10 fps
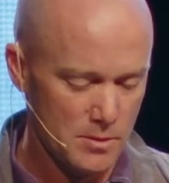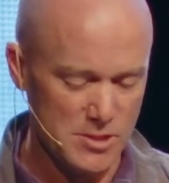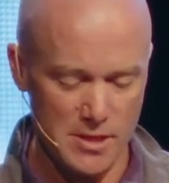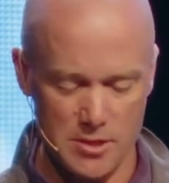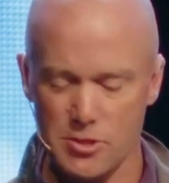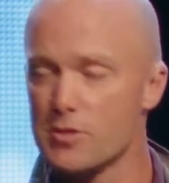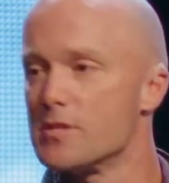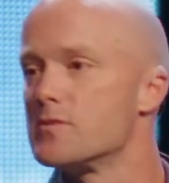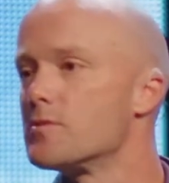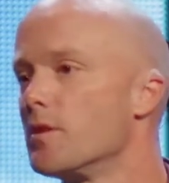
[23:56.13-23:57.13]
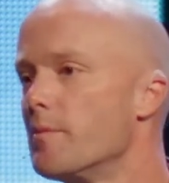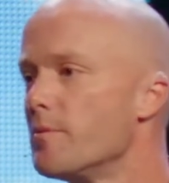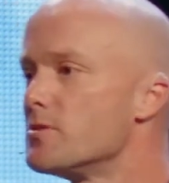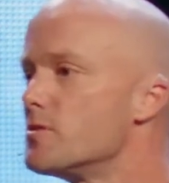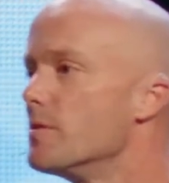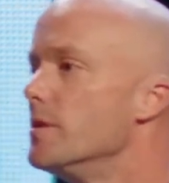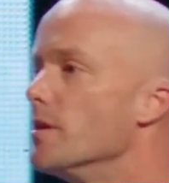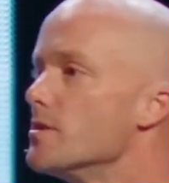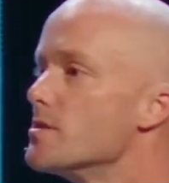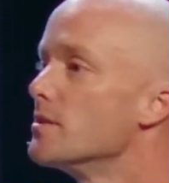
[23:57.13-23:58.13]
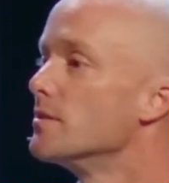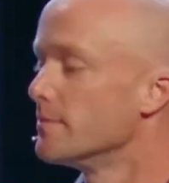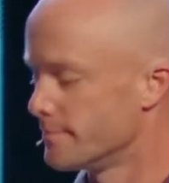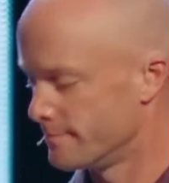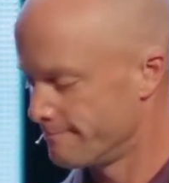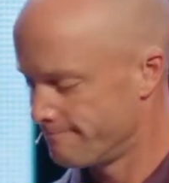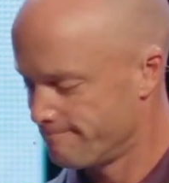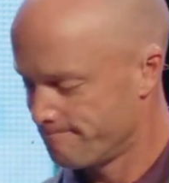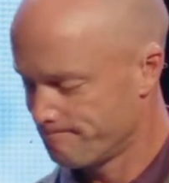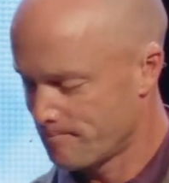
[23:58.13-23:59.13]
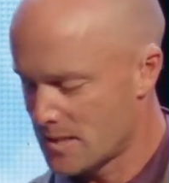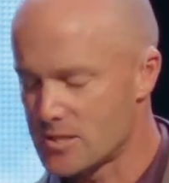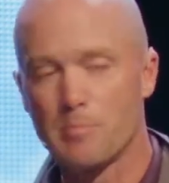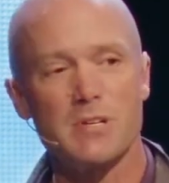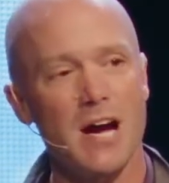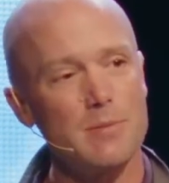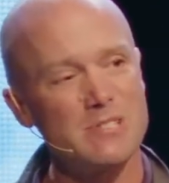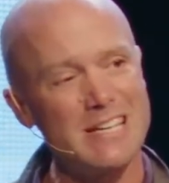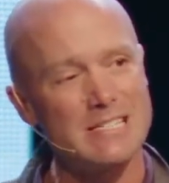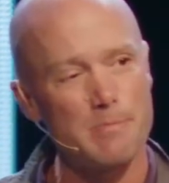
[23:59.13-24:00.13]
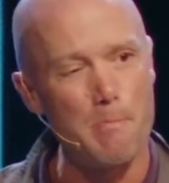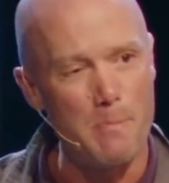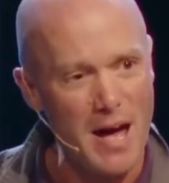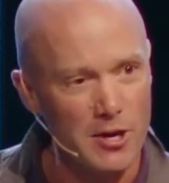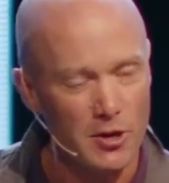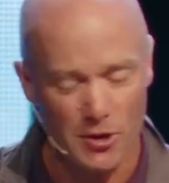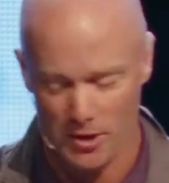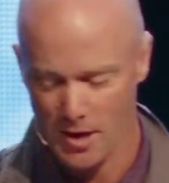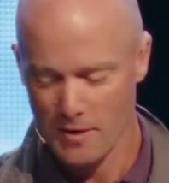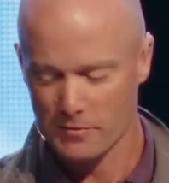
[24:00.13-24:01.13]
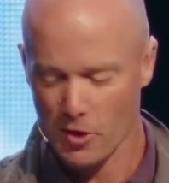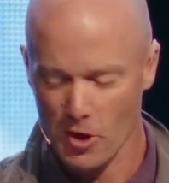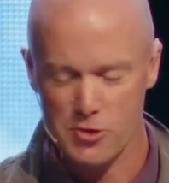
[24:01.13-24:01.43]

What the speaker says: You see it in Joseph's story. Maybe it's true in yours. Sometimes it's better for